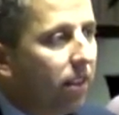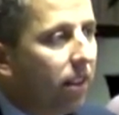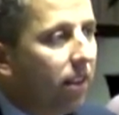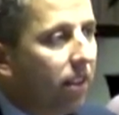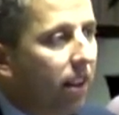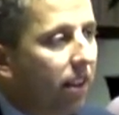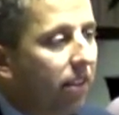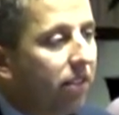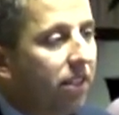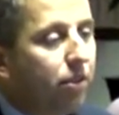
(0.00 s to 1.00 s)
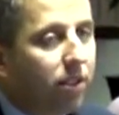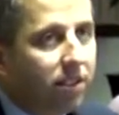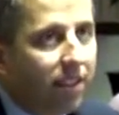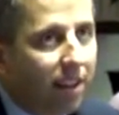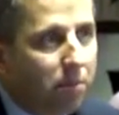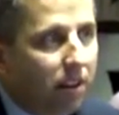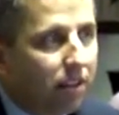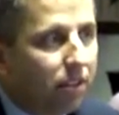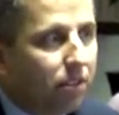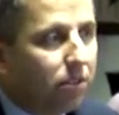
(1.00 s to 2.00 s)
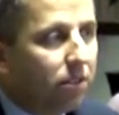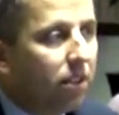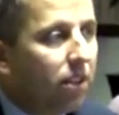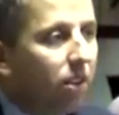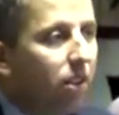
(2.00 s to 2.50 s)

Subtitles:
and decreasing antibiotic use